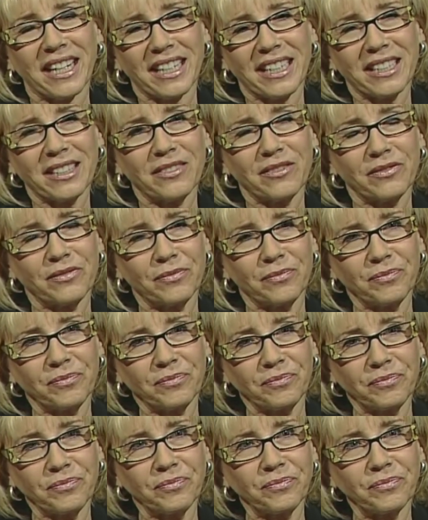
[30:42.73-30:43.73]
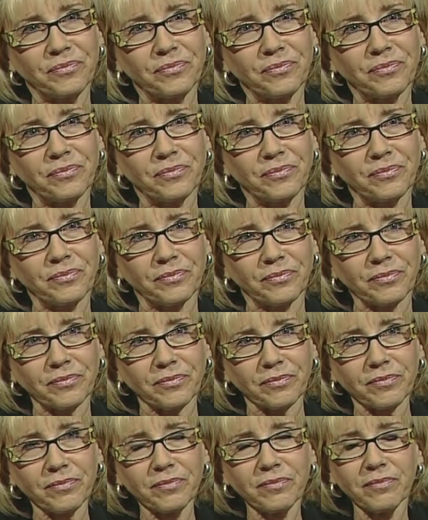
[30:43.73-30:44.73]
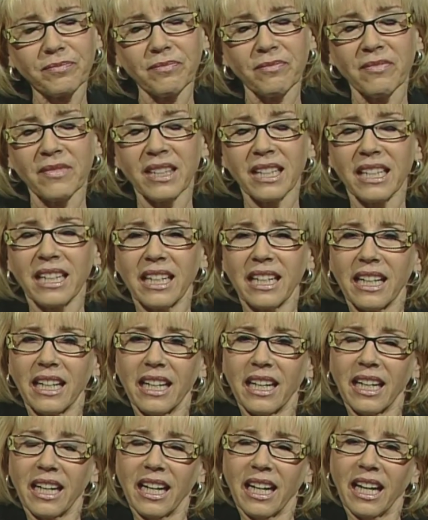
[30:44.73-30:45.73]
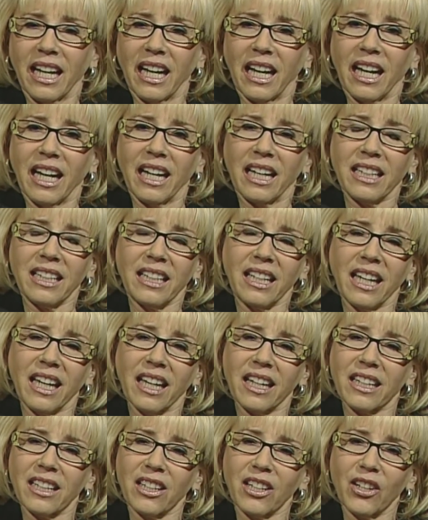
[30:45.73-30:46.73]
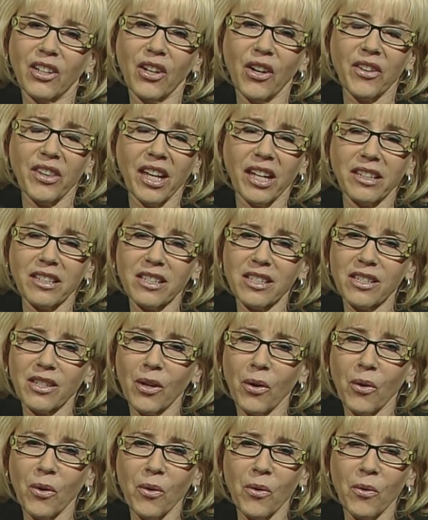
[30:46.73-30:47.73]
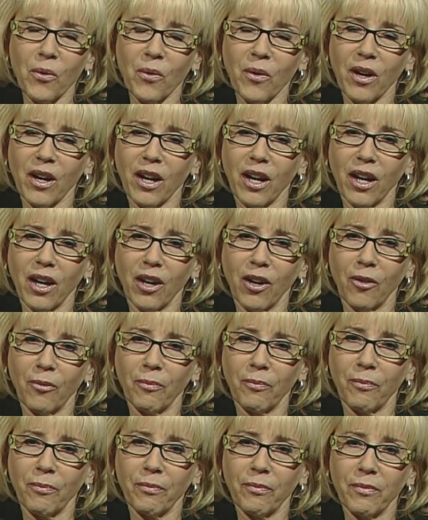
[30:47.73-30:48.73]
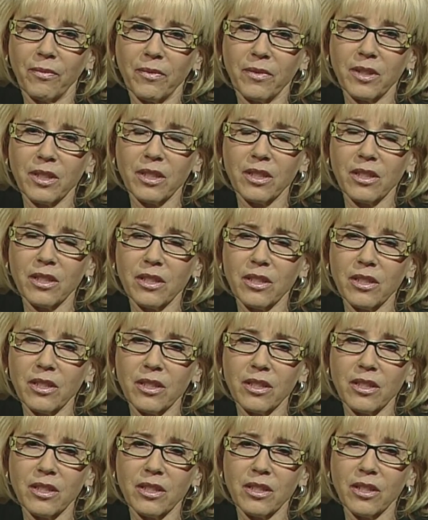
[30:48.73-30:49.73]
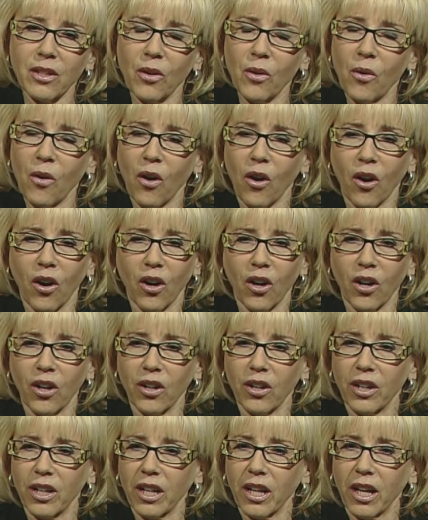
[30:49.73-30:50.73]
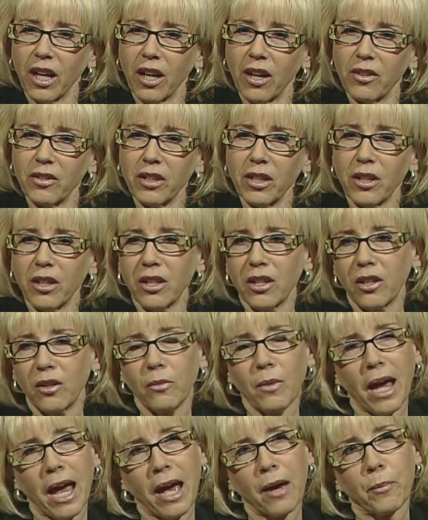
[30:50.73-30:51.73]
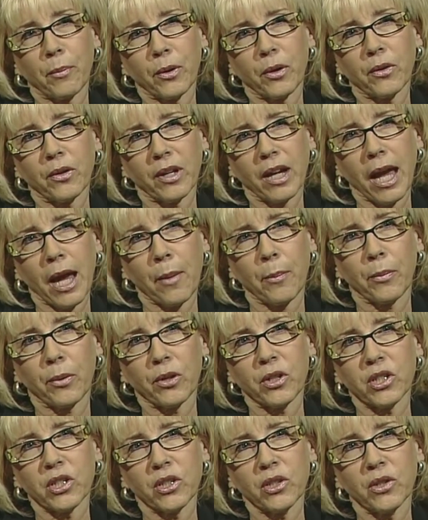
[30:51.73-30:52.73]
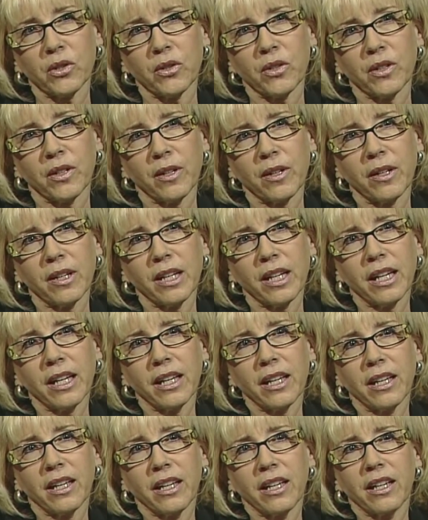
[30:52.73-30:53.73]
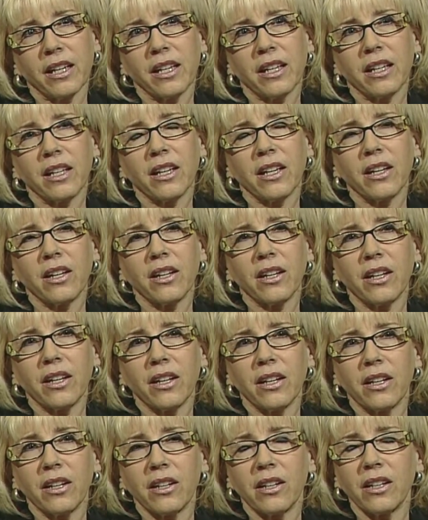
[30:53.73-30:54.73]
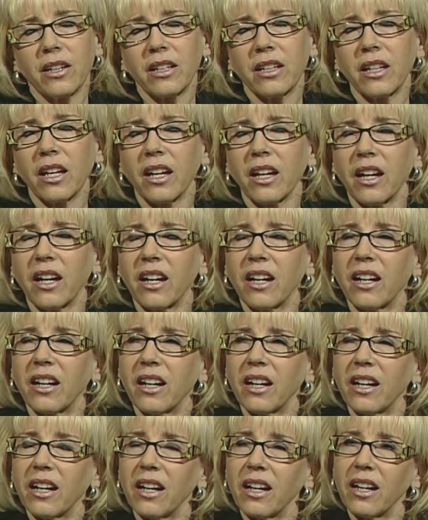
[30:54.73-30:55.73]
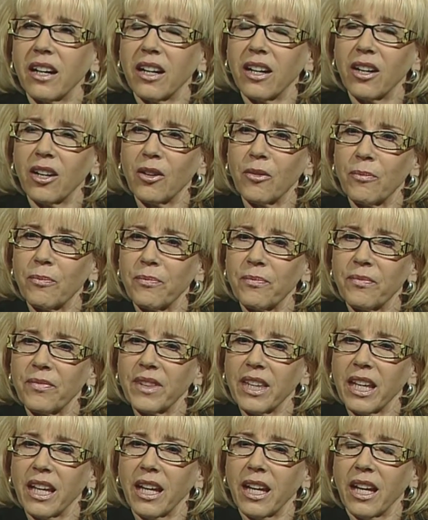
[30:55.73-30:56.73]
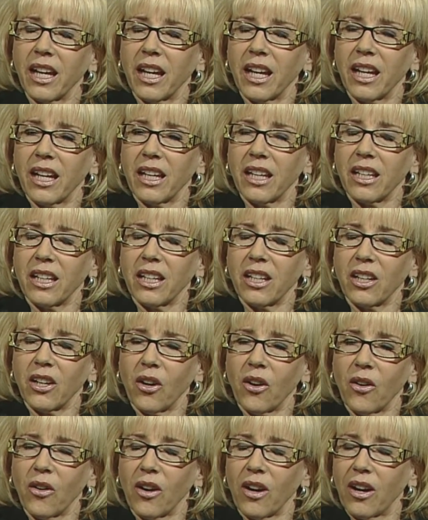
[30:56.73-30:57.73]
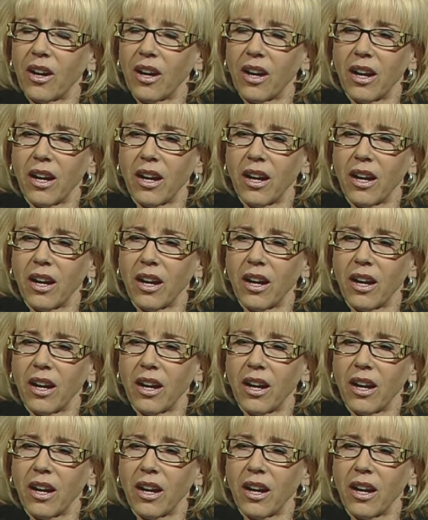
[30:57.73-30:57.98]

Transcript: How about uh, outstanding event? Do you have one? Yeah, you know that's so. Um, so hard. Uh, you at per, at Purdue? No, does any place. It doesn't have to be at Purdue. Yeah. Um, you know,